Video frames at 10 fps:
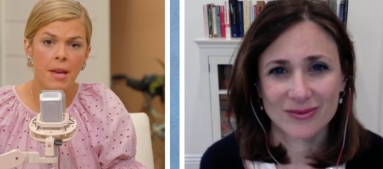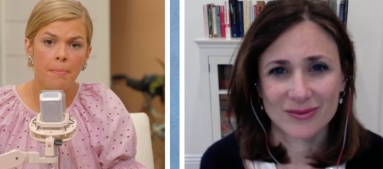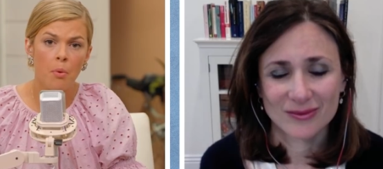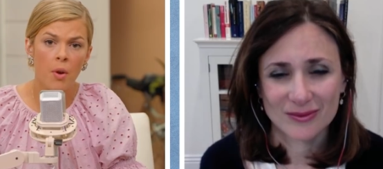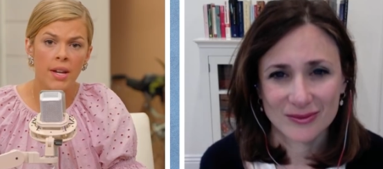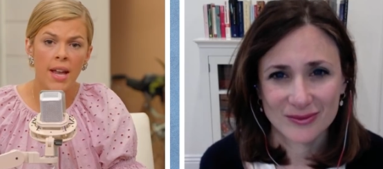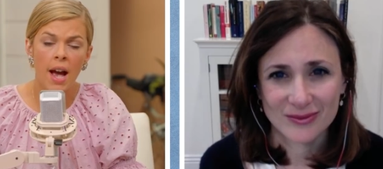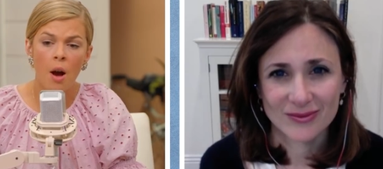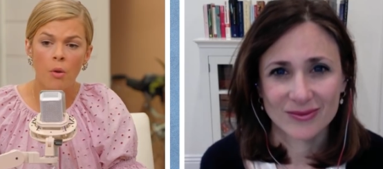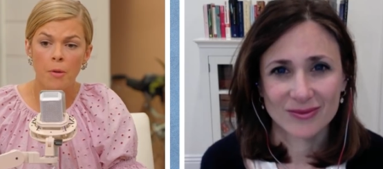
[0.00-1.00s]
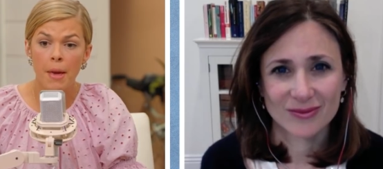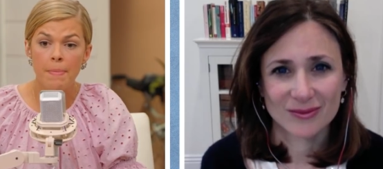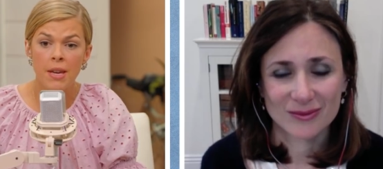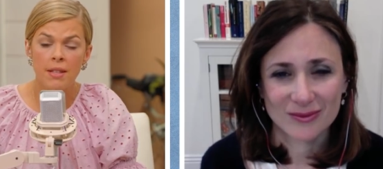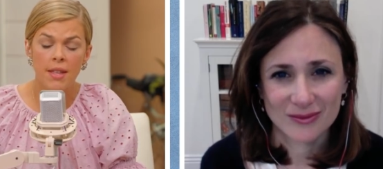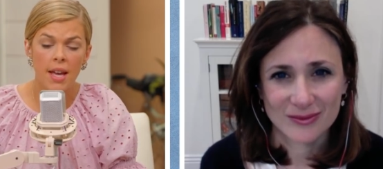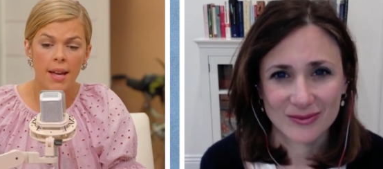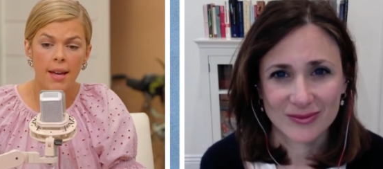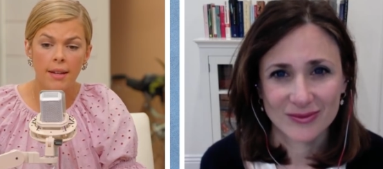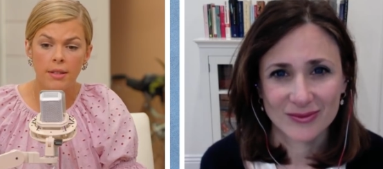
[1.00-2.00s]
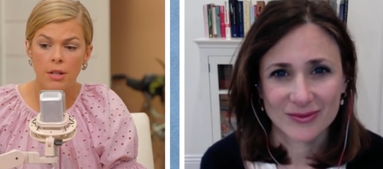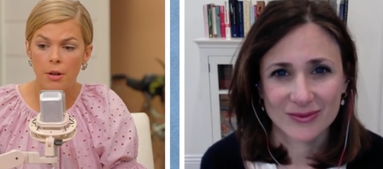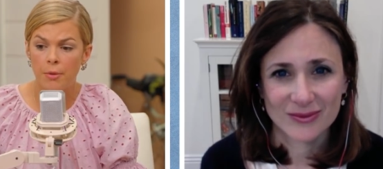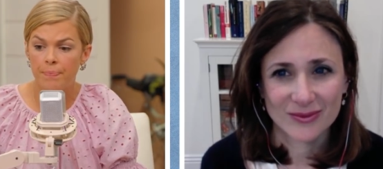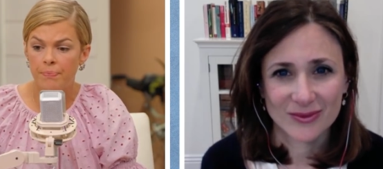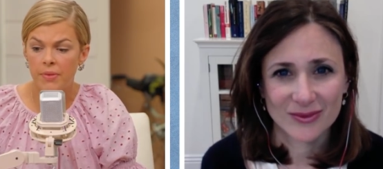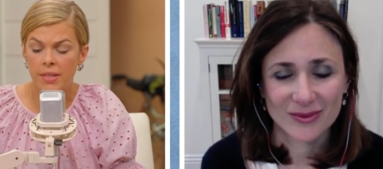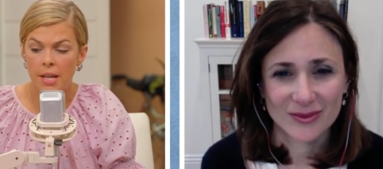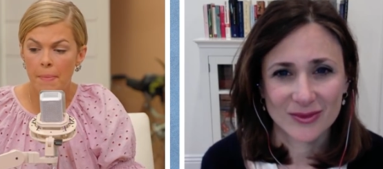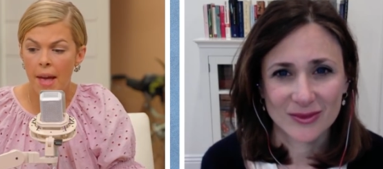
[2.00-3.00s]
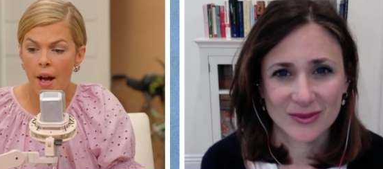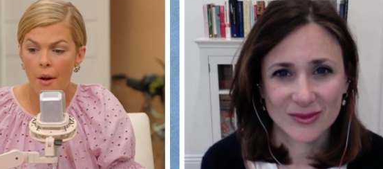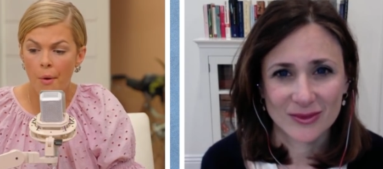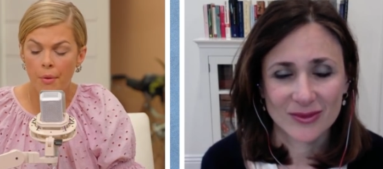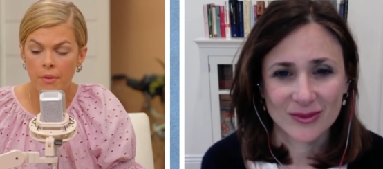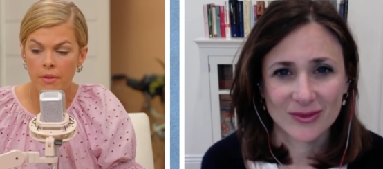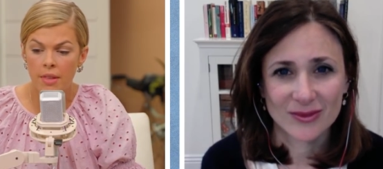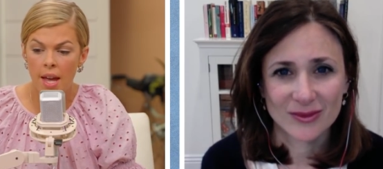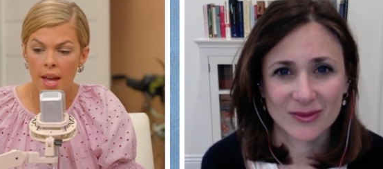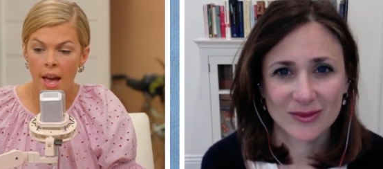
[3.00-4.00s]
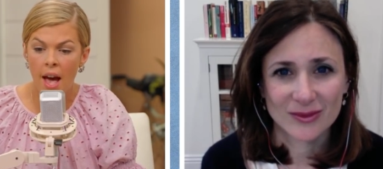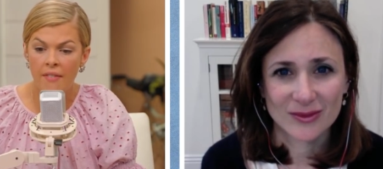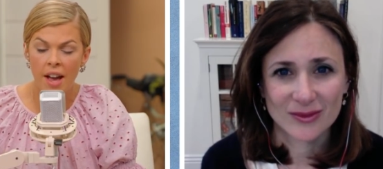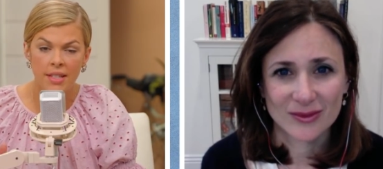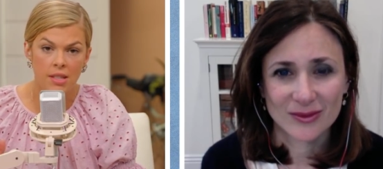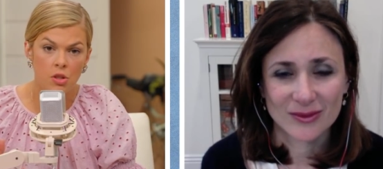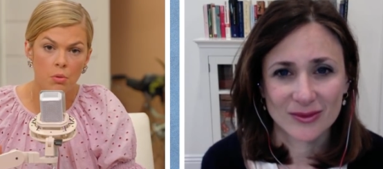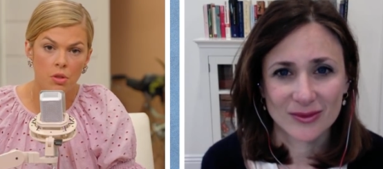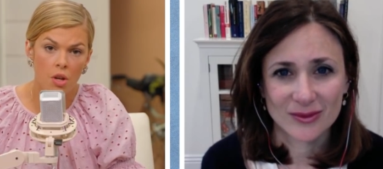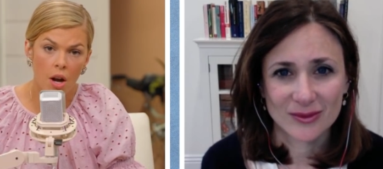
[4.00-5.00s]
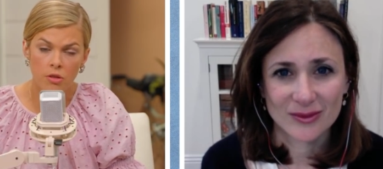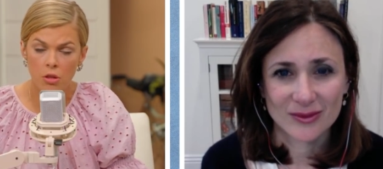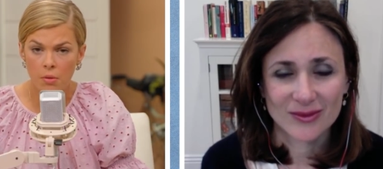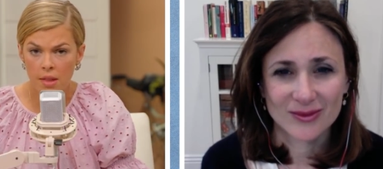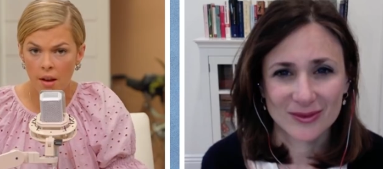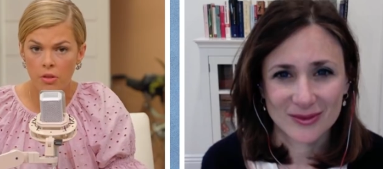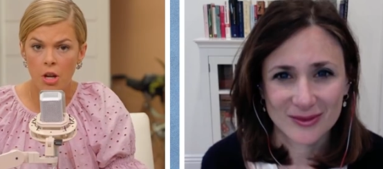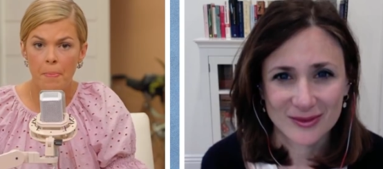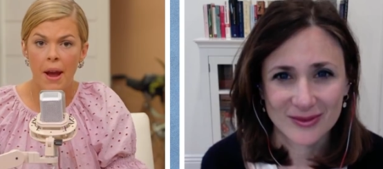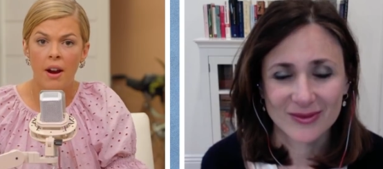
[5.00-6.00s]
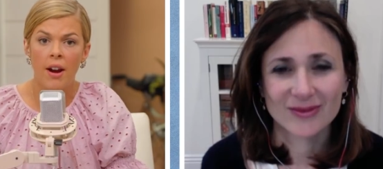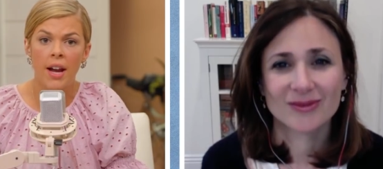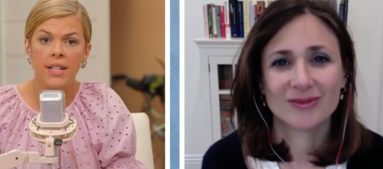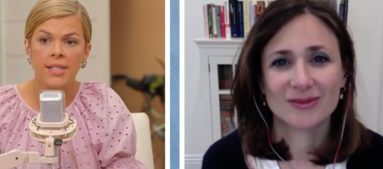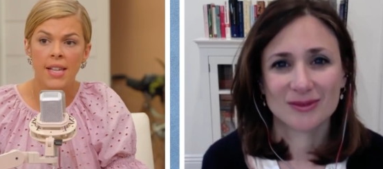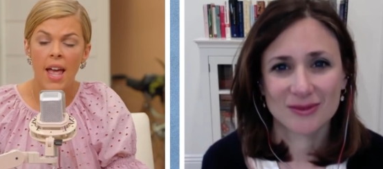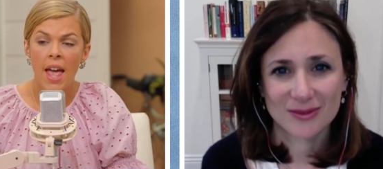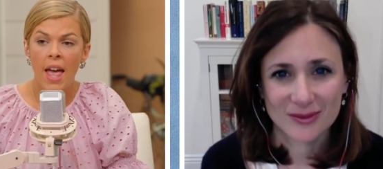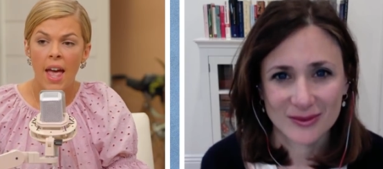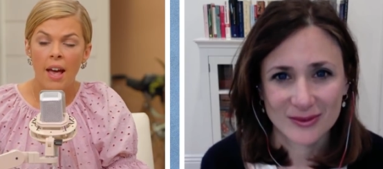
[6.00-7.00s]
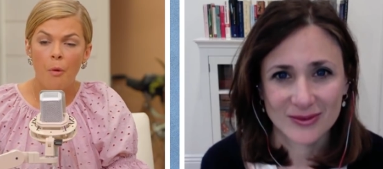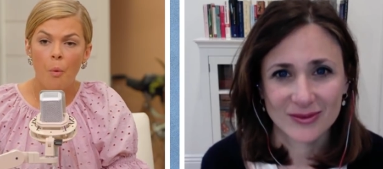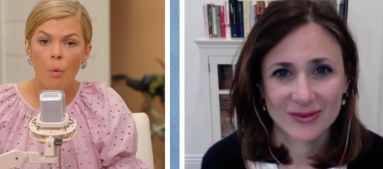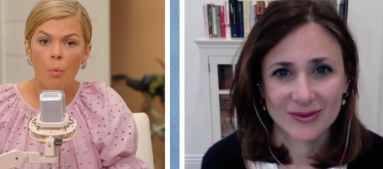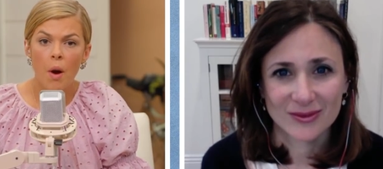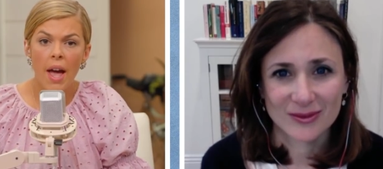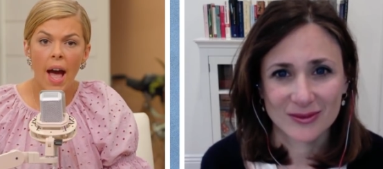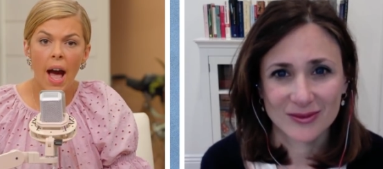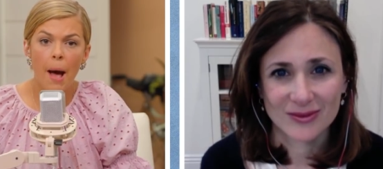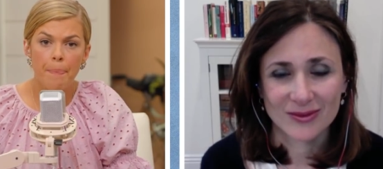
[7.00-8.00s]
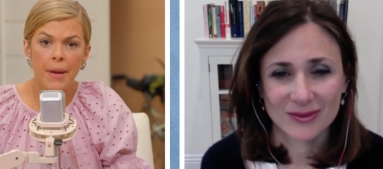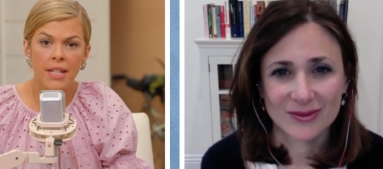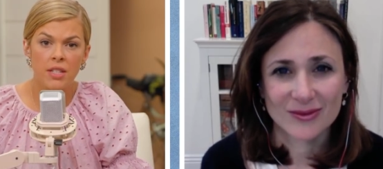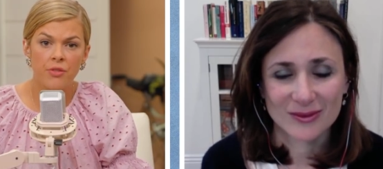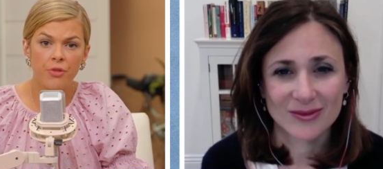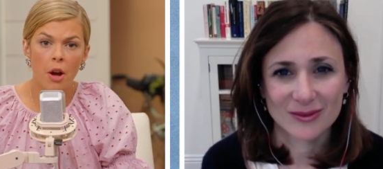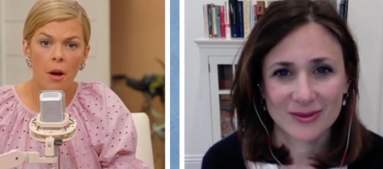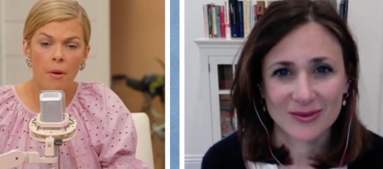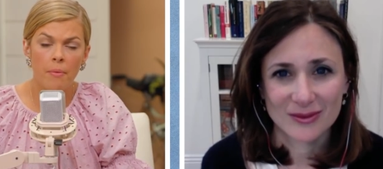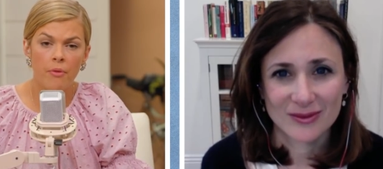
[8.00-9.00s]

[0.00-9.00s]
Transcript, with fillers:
Speaker 1: a boy now." Or maybe they, you know, somehow they have access to a doctor without their parents what happens from